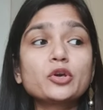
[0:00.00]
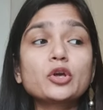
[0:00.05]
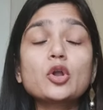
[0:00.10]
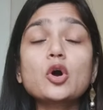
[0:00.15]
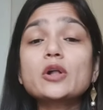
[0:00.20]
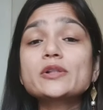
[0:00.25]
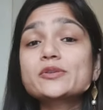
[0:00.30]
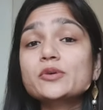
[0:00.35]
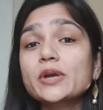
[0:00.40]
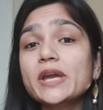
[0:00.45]
You
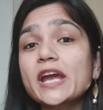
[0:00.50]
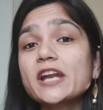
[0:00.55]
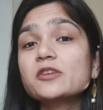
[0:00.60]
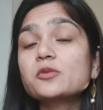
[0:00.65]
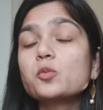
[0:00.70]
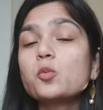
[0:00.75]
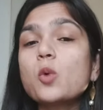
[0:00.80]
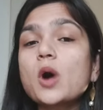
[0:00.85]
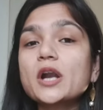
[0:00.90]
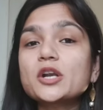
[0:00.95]
can also
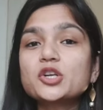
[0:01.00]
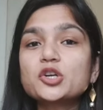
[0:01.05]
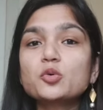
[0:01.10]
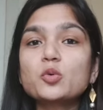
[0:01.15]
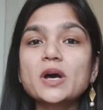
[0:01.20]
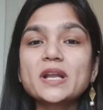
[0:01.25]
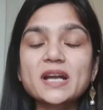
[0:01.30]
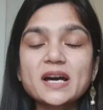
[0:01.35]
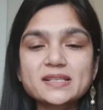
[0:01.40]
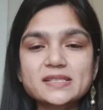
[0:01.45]
get
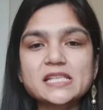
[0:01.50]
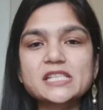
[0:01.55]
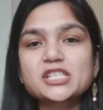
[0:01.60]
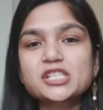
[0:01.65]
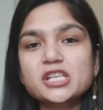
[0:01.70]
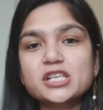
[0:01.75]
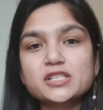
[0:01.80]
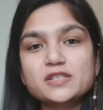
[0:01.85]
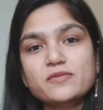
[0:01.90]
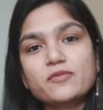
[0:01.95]
one-to-one
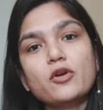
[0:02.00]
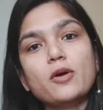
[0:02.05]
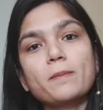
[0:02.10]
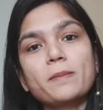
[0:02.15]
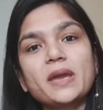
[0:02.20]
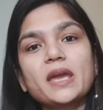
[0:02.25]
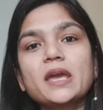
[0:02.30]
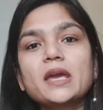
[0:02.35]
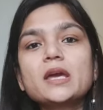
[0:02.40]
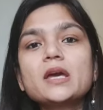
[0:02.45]
assistance
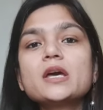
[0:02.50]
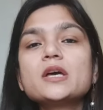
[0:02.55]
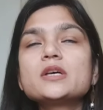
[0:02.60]
from me.